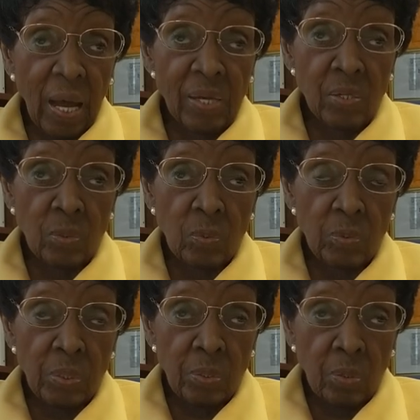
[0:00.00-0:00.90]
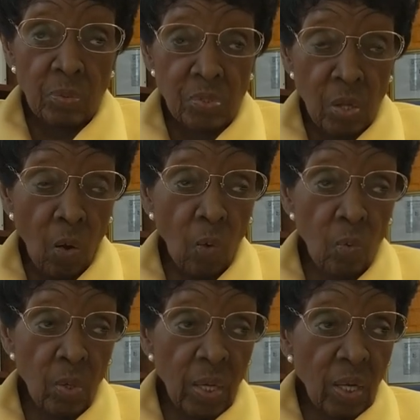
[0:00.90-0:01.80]
high school, you could
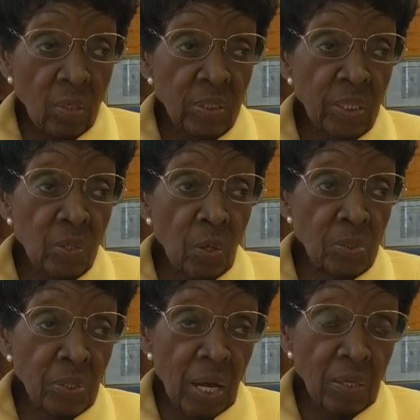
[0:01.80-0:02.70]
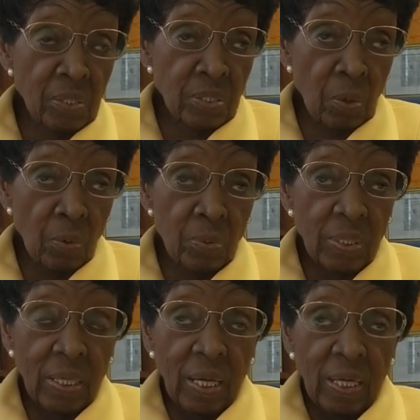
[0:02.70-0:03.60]
sew, because they taught you how to sew
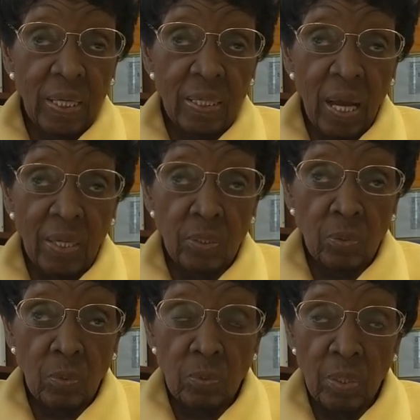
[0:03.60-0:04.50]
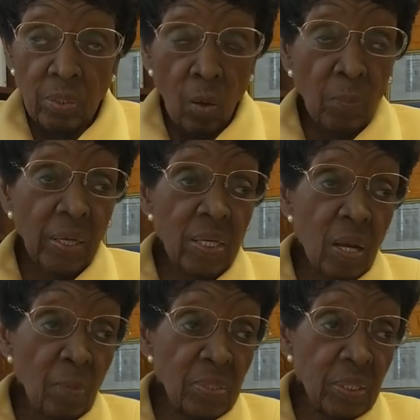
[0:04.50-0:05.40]
in high school, home
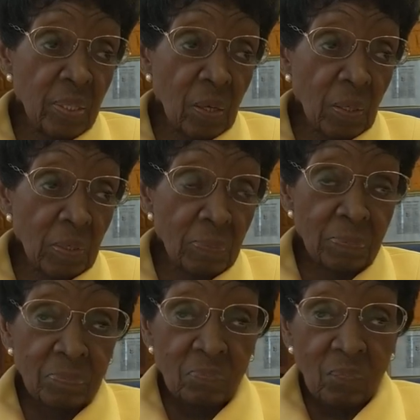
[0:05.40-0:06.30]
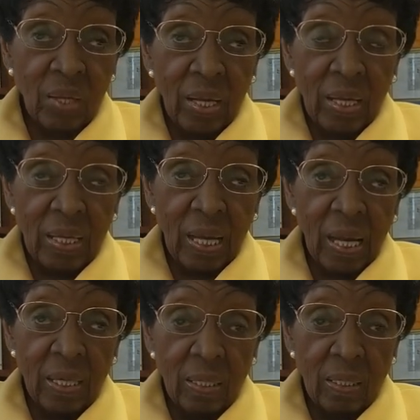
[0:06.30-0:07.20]
economics they call it,
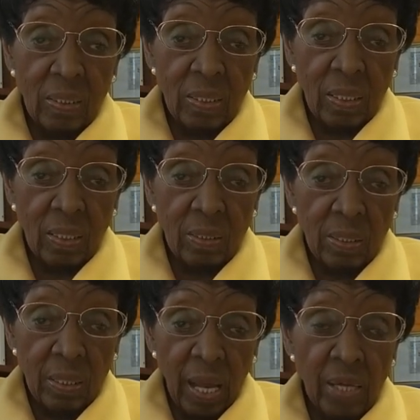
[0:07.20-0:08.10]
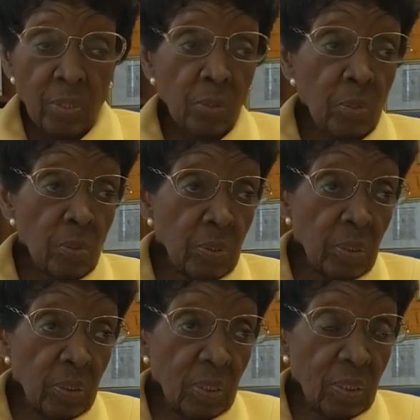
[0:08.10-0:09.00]
and how to cook.
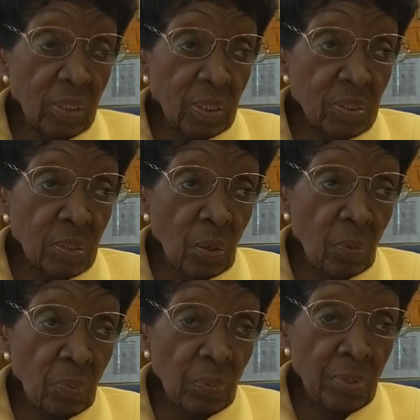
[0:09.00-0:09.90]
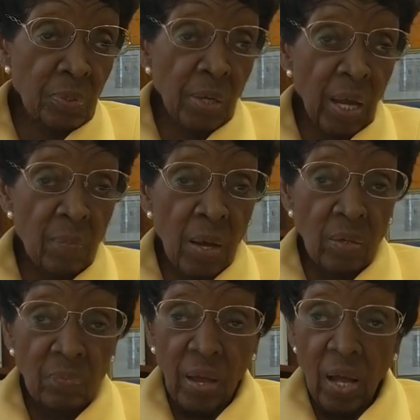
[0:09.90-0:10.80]
So when you came out
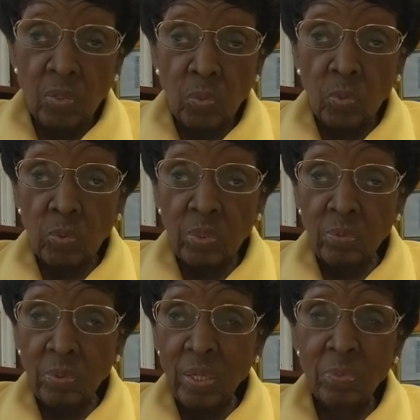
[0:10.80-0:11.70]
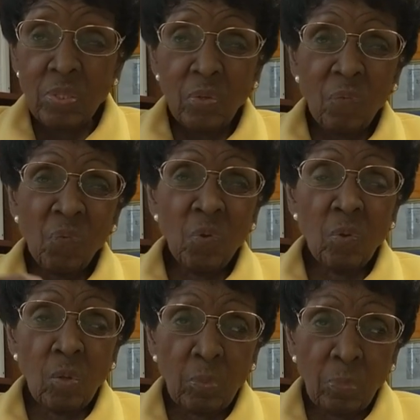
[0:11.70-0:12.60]
of our schools, it was a
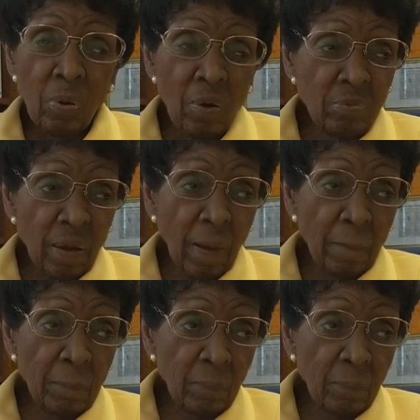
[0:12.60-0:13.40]
full program.